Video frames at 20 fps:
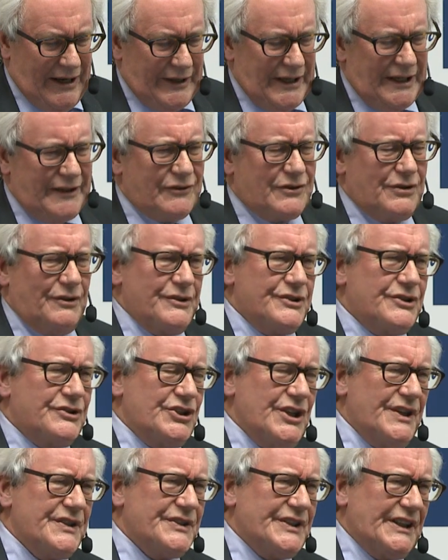And then, of course,
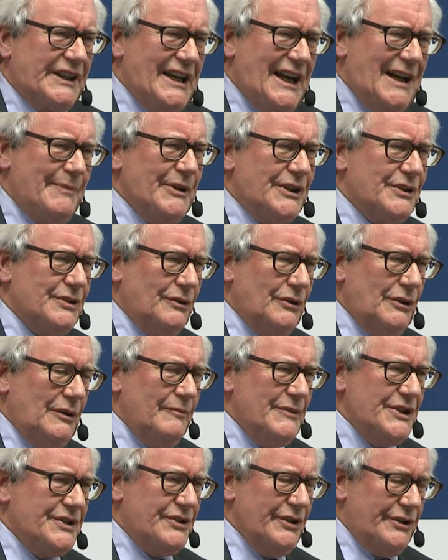just to capital,
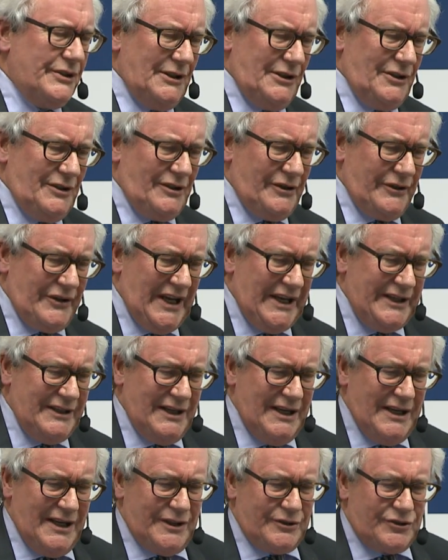Monsieur Delors then
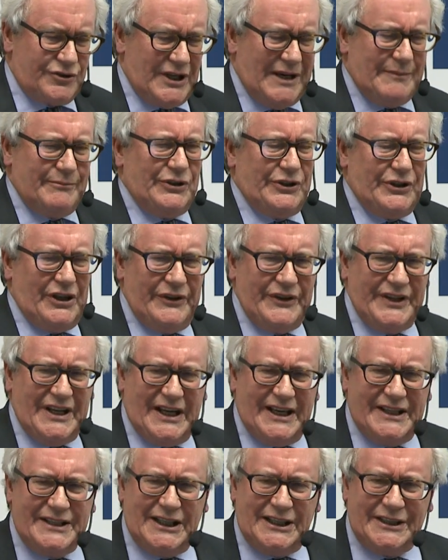trampled on the
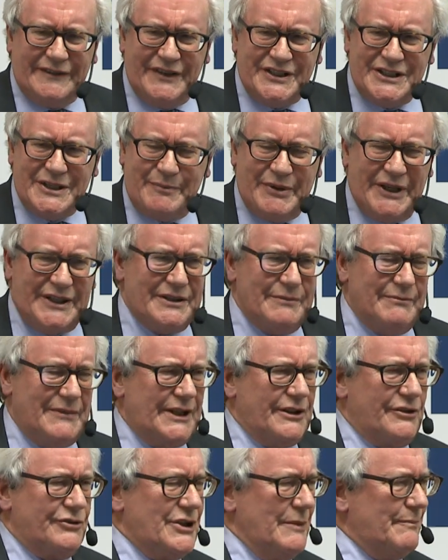idea of independent
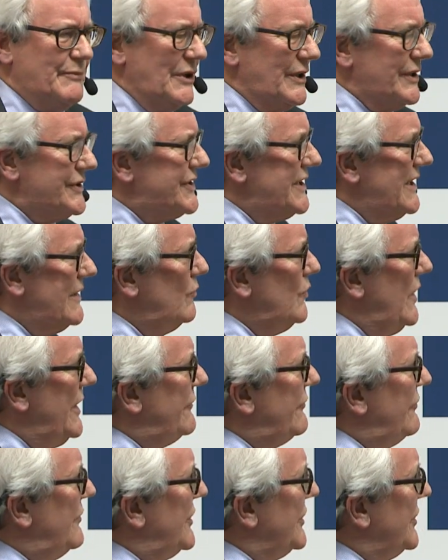monetary policy and
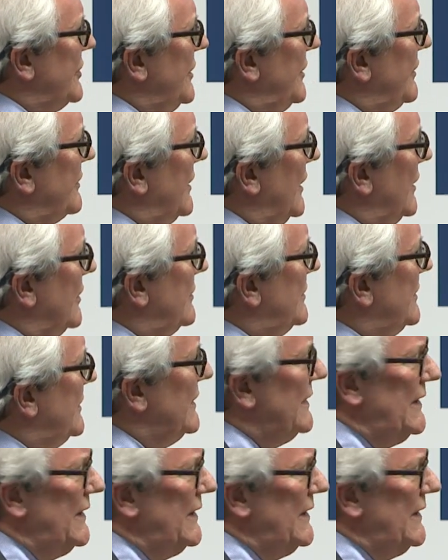went for the euro.